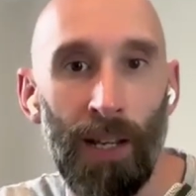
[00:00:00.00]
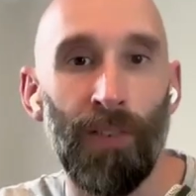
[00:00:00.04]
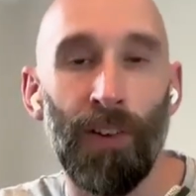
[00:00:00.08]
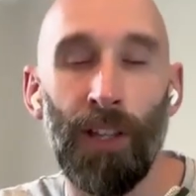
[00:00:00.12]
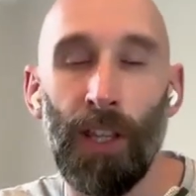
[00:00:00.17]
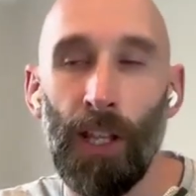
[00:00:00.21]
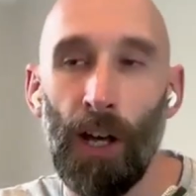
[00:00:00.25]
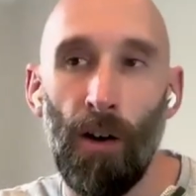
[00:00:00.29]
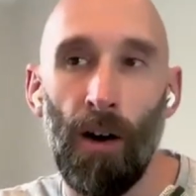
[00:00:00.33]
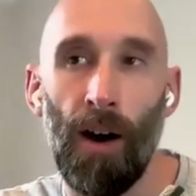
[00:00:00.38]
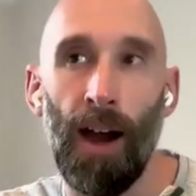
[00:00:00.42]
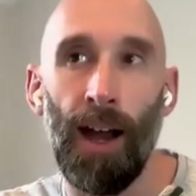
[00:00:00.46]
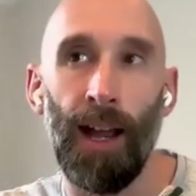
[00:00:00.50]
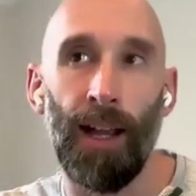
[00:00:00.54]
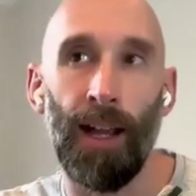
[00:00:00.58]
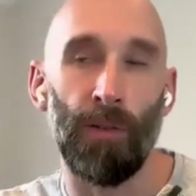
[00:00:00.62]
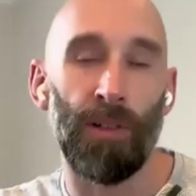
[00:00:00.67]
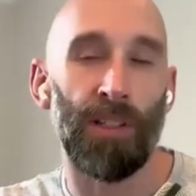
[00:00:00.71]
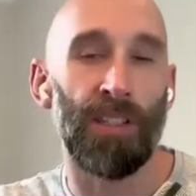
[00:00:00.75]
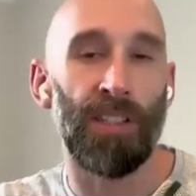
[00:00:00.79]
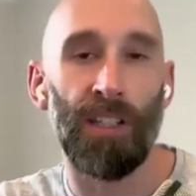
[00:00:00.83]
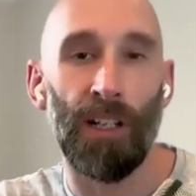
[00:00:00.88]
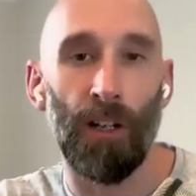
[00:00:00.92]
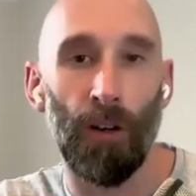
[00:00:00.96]
even though
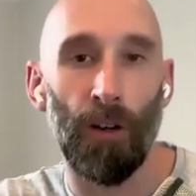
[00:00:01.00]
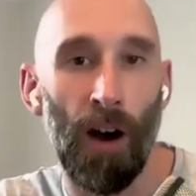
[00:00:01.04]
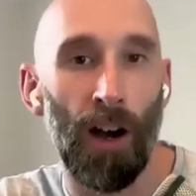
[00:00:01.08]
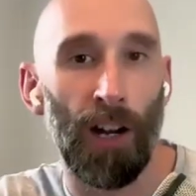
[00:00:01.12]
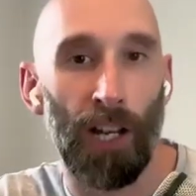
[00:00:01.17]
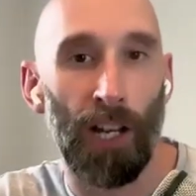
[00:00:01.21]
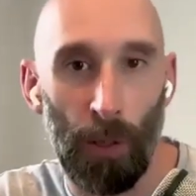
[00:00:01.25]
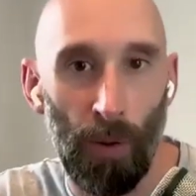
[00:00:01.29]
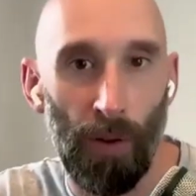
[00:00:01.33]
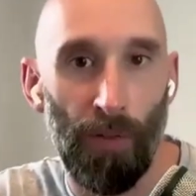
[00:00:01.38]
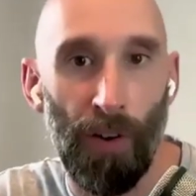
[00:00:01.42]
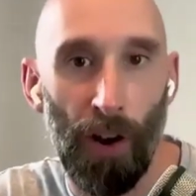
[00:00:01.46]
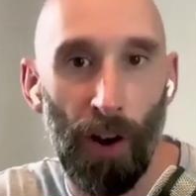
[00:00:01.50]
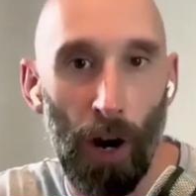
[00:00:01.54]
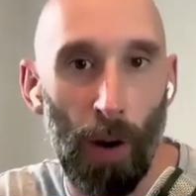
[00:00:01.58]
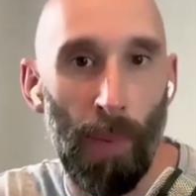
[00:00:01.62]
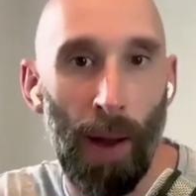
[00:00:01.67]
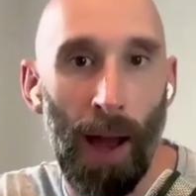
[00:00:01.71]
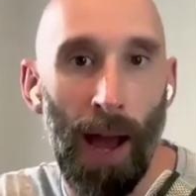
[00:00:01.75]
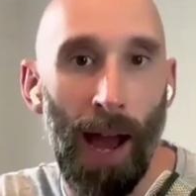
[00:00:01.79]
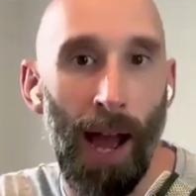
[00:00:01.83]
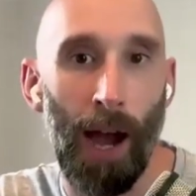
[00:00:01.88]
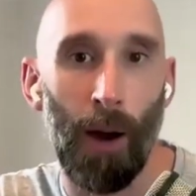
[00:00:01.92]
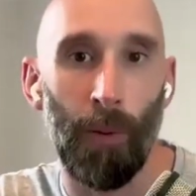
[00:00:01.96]
I would still argue with
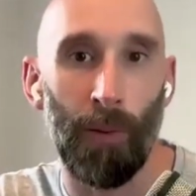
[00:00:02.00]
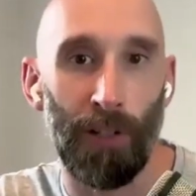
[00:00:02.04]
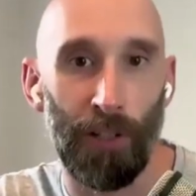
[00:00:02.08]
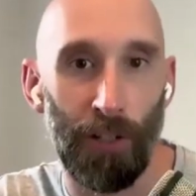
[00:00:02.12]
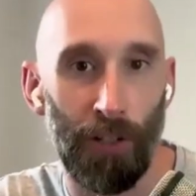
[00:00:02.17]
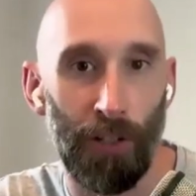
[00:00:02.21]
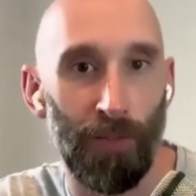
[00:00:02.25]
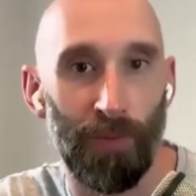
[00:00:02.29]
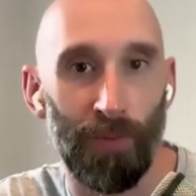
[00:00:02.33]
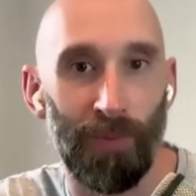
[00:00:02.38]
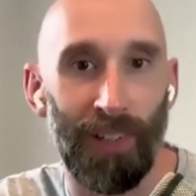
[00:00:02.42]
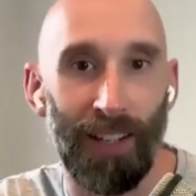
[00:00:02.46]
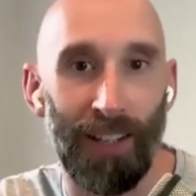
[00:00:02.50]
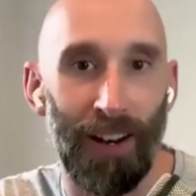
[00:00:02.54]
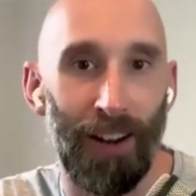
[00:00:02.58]
her about how we do,